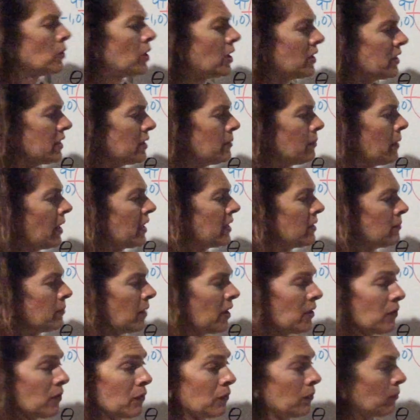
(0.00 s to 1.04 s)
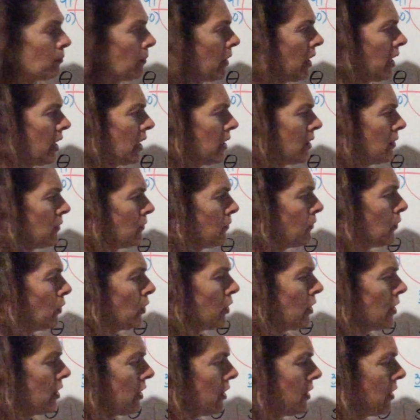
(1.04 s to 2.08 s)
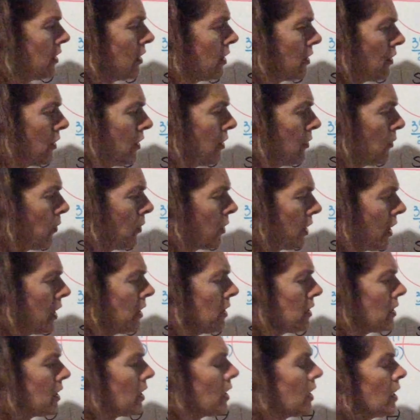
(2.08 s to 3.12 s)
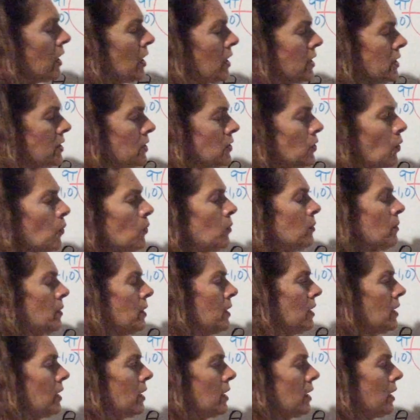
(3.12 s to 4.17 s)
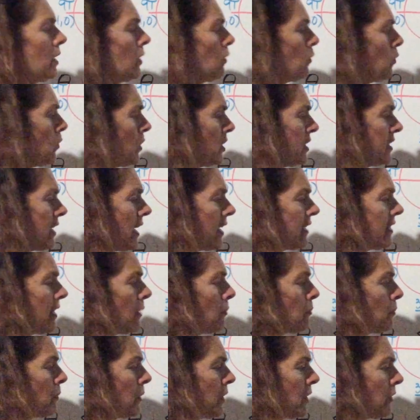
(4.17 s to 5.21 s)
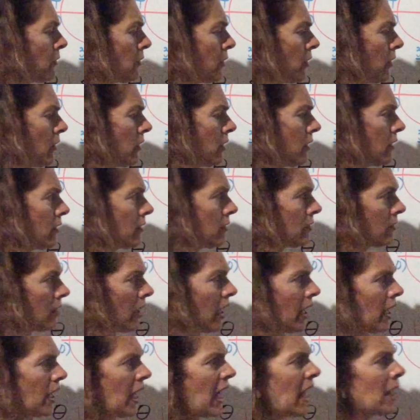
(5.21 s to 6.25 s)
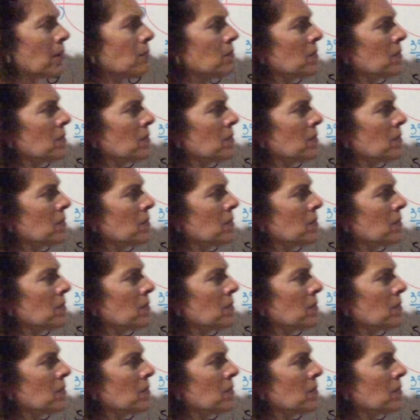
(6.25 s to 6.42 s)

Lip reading: we are dividing by 4 here, okay? So, we take the period, I